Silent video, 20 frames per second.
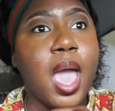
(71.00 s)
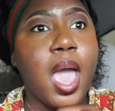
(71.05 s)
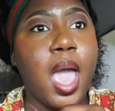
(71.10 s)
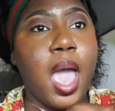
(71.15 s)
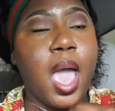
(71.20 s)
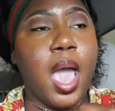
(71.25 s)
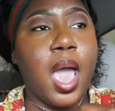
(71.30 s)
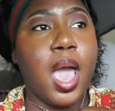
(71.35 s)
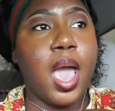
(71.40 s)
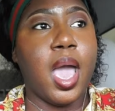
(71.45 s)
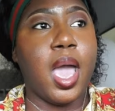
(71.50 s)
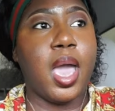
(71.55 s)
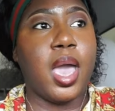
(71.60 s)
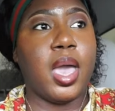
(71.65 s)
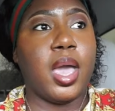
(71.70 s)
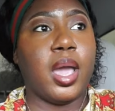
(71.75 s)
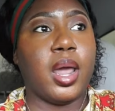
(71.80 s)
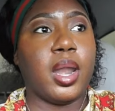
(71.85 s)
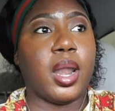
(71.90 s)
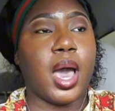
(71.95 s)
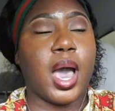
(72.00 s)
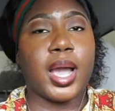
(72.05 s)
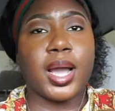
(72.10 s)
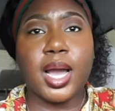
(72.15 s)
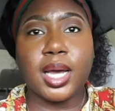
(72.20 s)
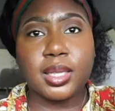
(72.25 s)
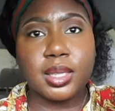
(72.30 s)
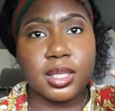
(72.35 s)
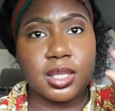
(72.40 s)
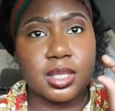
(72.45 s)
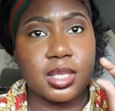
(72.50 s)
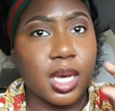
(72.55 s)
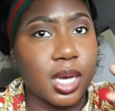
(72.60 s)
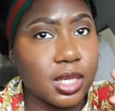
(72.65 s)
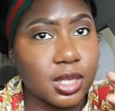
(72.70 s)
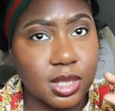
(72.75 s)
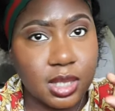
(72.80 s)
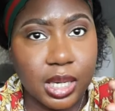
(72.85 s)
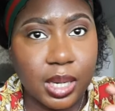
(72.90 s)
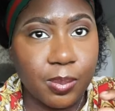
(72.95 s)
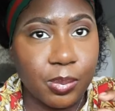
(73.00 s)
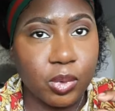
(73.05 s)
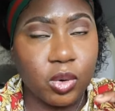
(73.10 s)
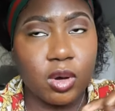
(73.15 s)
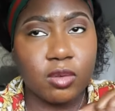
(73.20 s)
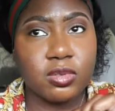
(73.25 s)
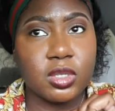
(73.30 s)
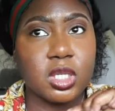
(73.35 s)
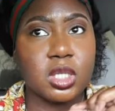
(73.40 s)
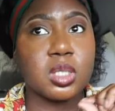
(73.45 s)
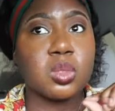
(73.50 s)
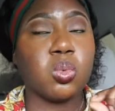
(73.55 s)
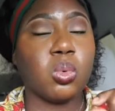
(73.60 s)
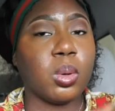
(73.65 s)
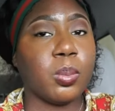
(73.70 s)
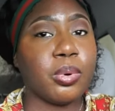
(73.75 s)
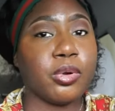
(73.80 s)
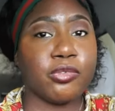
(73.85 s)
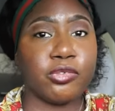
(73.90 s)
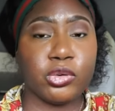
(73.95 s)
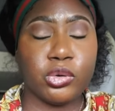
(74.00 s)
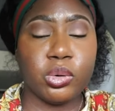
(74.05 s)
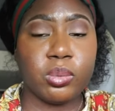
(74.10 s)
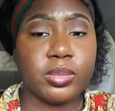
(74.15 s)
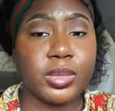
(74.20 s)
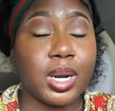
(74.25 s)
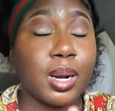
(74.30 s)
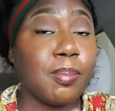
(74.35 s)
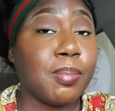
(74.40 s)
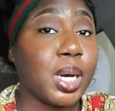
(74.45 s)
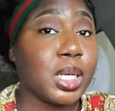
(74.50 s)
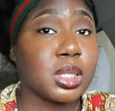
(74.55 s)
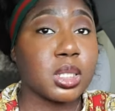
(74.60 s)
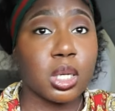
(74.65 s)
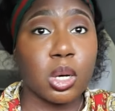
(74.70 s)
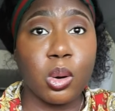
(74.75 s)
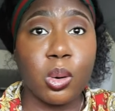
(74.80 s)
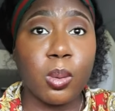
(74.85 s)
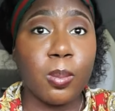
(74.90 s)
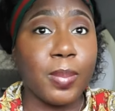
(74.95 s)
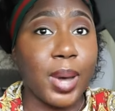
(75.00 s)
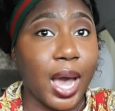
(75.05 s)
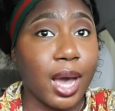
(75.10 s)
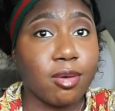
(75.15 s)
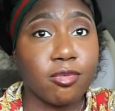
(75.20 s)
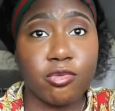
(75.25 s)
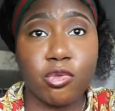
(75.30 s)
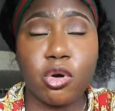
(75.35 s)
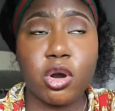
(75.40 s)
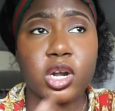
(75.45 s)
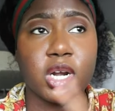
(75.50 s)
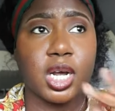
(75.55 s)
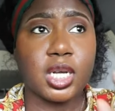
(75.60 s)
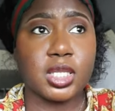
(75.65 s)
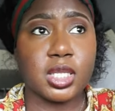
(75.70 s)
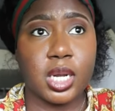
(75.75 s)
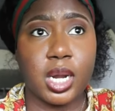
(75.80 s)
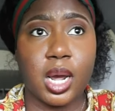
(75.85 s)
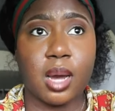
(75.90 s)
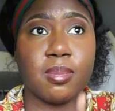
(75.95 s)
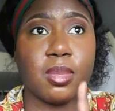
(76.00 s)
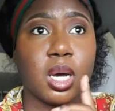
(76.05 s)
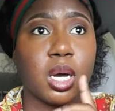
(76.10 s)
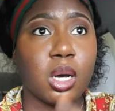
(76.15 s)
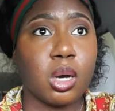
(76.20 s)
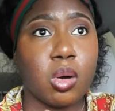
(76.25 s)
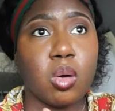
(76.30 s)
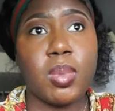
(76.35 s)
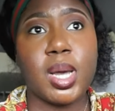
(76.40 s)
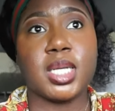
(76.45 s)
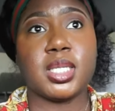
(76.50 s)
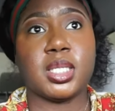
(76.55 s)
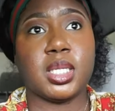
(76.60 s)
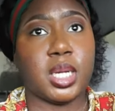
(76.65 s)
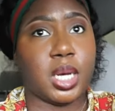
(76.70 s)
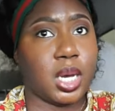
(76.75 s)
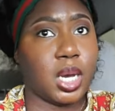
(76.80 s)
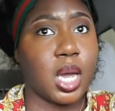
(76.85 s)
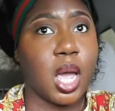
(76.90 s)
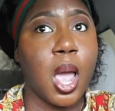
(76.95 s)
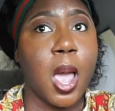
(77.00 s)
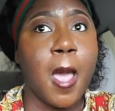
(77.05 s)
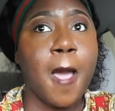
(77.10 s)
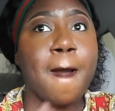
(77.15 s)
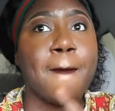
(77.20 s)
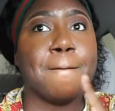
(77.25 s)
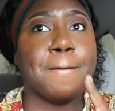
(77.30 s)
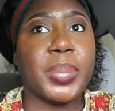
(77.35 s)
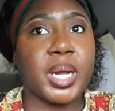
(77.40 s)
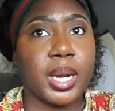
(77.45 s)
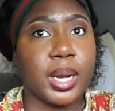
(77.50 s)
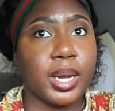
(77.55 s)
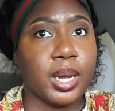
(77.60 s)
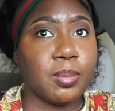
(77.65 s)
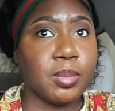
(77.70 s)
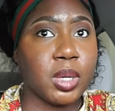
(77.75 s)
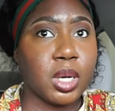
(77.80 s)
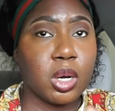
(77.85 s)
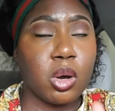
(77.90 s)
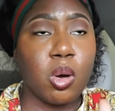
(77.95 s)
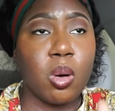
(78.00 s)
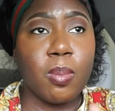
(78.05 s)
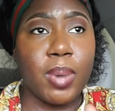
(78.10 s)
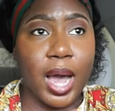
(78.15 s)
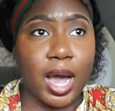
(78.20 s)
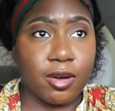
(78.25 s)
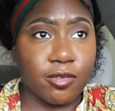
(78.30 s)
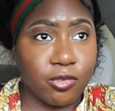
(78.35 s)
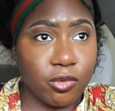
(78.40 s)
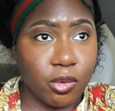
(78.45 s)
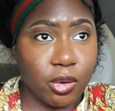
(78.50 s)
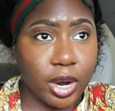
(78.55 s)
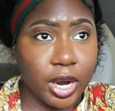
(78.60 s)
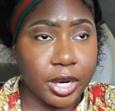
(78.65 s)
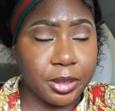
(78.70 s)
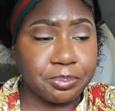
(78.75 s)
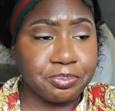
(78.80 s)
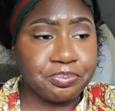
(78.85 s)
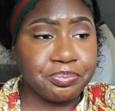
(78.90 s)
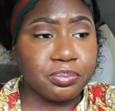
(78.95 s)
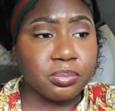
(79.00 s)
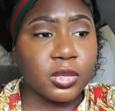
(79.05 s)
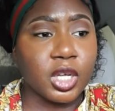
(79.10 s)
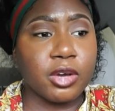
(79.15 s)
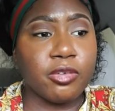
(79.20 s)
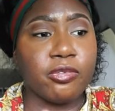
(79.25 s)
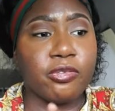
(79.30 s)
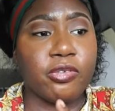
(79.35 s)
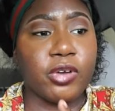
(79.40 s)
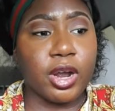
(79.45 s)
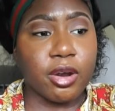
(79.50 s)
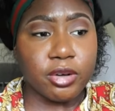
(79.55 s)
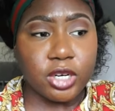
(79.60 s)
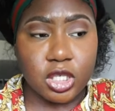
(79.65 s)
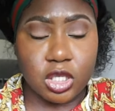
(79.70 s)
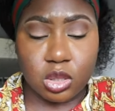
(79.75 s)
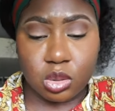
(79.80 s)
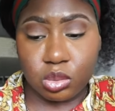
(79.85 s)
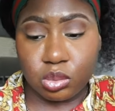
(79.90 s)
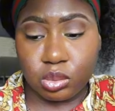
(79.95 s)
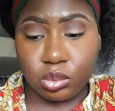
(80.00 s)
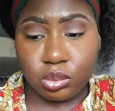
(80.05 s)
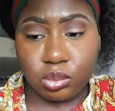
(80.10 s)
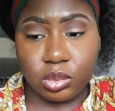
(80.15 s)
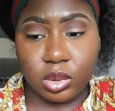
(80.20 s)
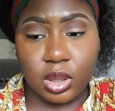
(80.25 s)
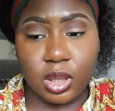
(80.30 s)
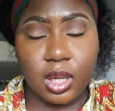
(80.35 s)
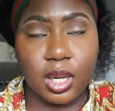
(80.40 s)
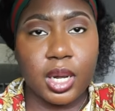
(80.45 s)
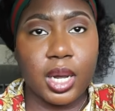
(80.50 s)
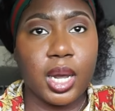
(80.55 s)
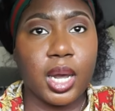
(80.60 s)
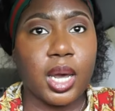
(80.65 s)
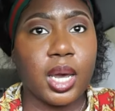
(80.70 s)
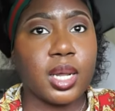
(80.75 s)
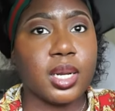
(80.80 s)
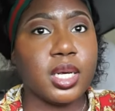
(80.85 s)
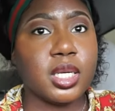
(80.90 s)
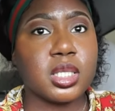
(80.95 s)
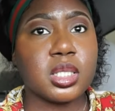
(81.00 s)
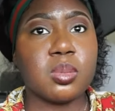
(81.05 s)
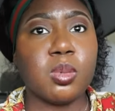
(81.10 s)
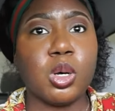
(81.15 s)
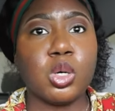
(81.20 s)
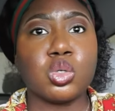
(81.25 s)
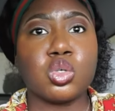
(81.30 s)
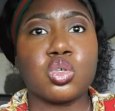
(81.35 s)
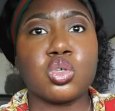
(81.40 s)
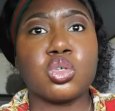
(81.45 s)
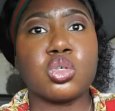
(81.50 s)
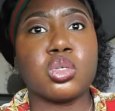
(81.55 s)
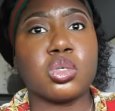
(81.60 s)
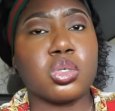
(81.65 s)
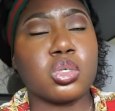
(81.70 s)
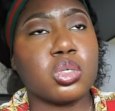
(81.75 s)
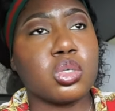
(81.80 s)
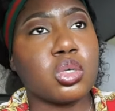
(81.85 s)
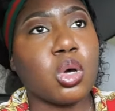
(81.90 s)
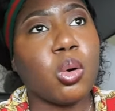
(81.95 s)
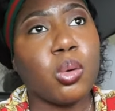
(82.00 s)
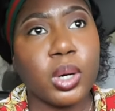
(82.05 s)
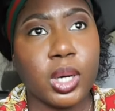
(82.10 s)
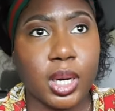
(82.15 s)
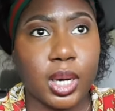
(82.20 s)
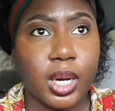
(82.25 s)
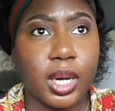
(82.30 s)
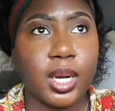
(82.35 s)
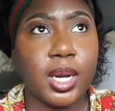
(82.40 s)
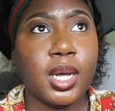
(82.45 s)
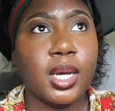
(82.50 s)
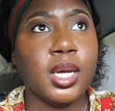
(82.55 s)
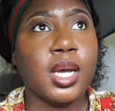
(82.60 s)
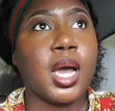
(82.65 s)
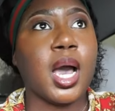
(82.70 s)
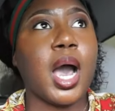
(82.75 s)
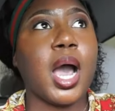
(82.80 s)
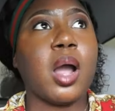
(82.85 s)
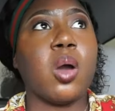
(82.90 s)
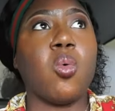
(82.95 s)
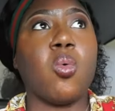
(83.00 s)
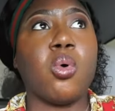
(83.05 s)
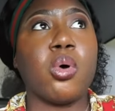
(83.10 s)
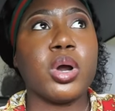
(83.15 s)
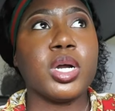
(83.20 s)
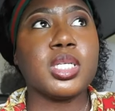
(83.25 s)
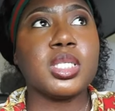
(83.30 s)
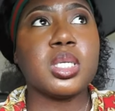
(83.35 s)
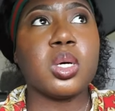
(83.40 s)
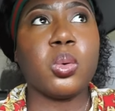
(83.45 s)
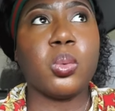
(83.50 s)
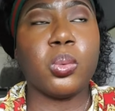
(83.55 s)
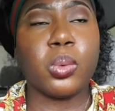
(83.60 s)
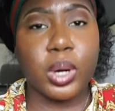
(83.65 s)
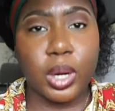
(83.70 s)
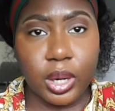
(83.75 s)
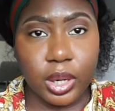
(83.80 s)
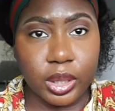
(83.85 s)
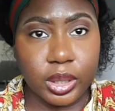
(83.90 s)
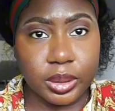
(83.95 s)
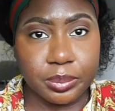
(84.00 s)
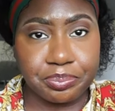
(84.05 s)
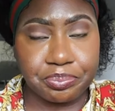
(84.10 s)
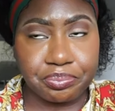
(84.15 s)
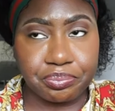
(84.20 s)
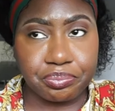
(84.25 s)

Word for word: and I got the test sample of this one perfume that I'm about to go back for. Not today, I'm not gonna go back today, but I am gonna go back for it very soon. And it smells so good. I wore it to work.